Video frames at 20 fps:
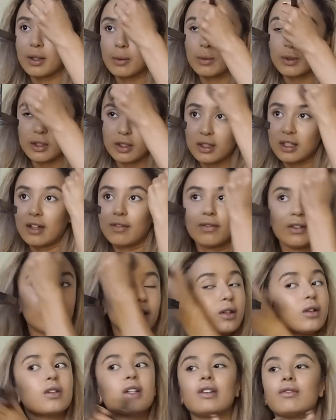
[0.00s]
It would
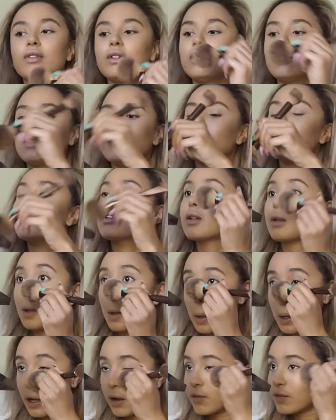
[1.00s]
definitely not give
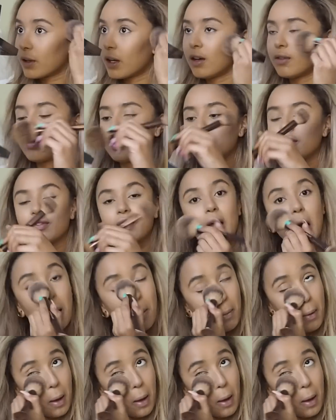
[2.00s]
enough coverage for that.